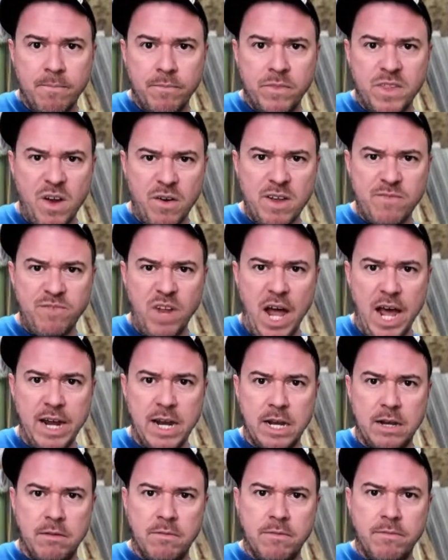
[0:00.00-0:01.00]
They're
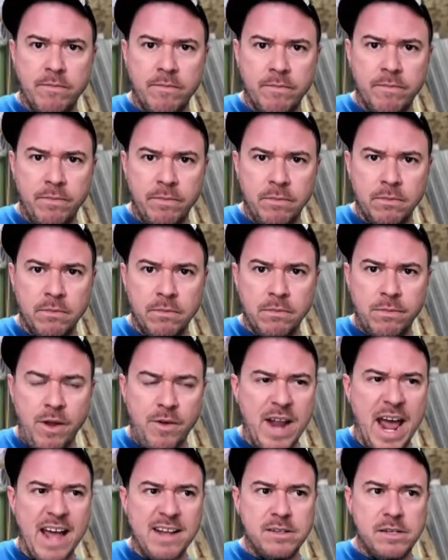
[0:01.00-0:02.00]
inflated. They're
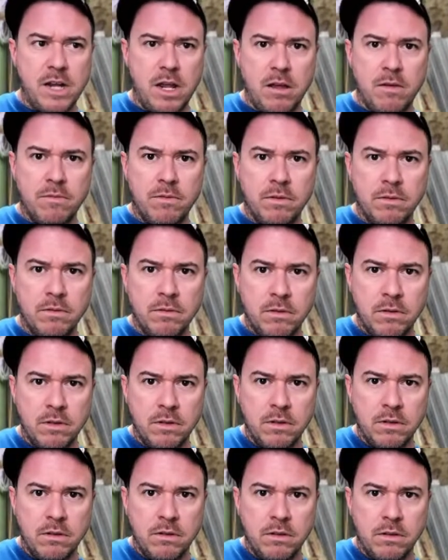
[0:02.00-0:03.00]
nasty.
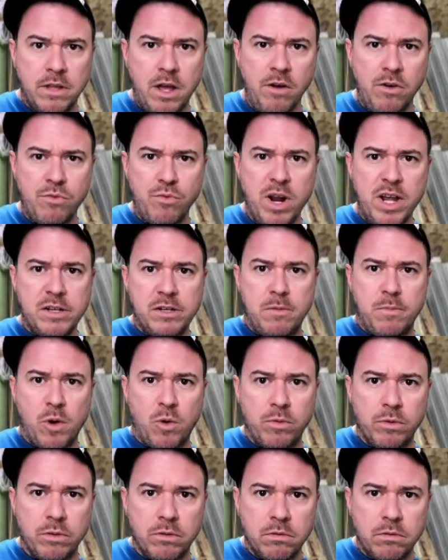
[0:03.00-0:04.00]
They're
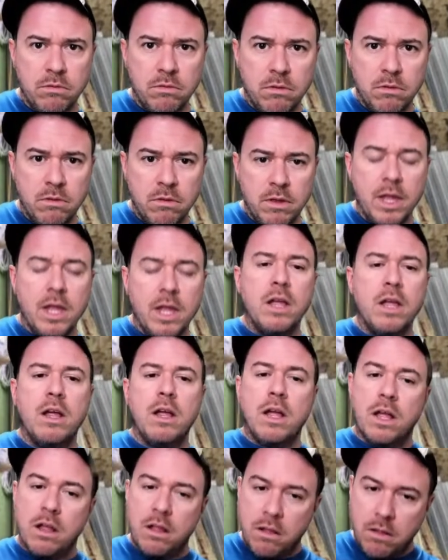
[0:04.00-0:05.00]
unreasonable.
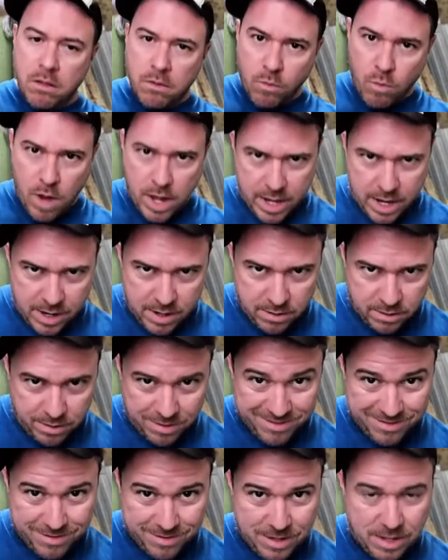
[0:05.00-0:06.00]
Wait.
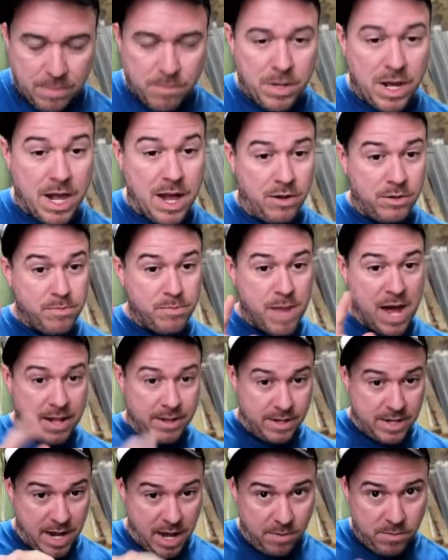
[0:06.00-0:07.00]
Because by the
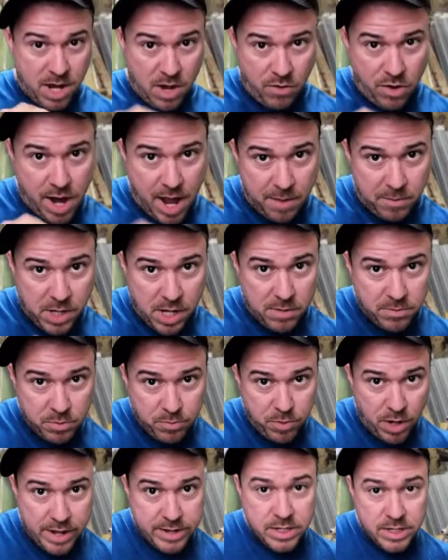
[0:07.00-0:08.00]
time Notre Dame comes and
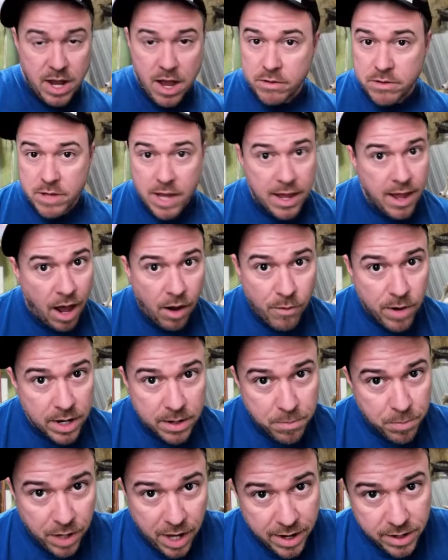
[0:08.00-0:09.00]
plays us, they already
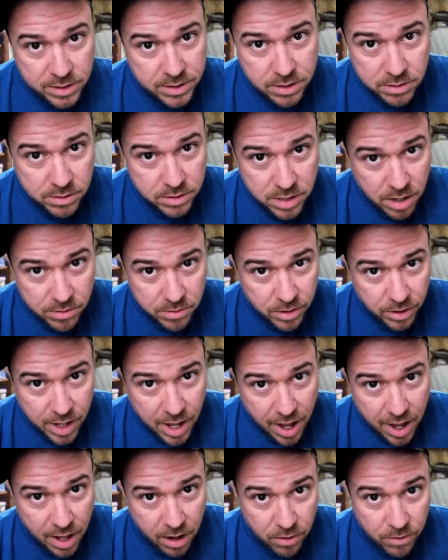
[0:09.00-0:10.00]
played Southern
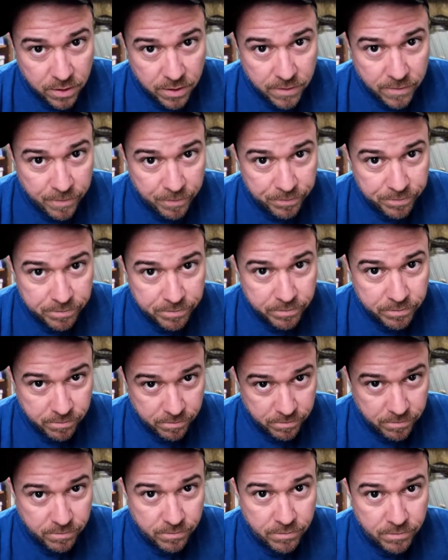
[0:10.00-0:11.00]
Cal.
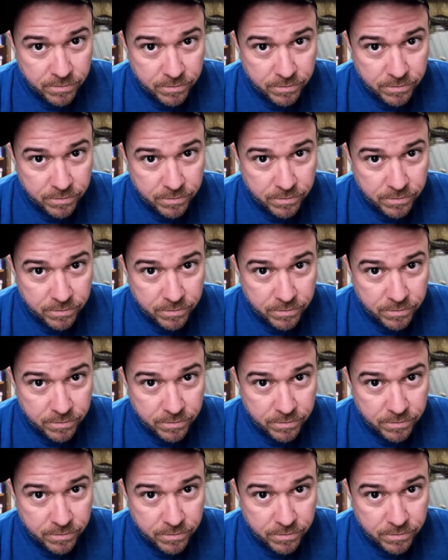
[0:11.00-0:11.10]
Mm-hmm.